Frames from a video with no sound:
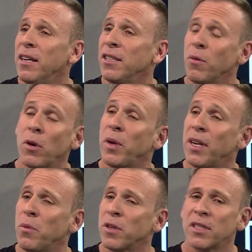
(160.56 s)
So what we
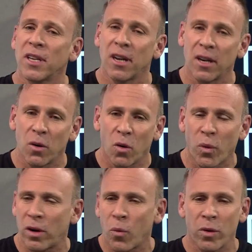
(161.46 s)
did was, you know,
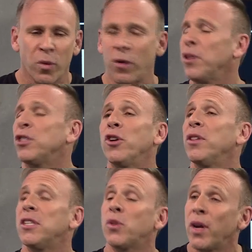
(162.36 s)
we're always doing
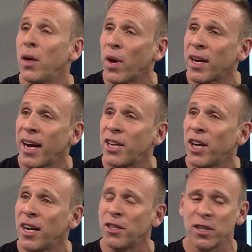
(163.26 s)
these 21-day
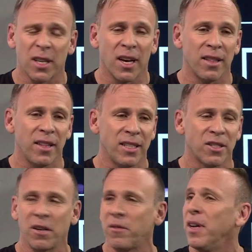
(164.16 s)
challenges and these
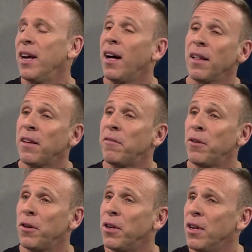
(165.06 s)
sort of healthy
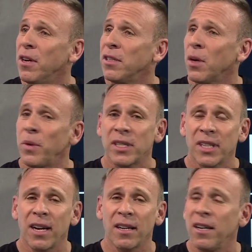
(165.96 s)
food. So we
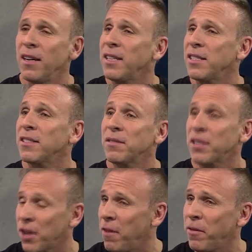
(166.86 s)
decided, you know, let's
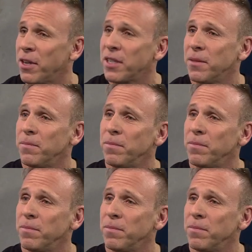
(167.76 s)
just go for it.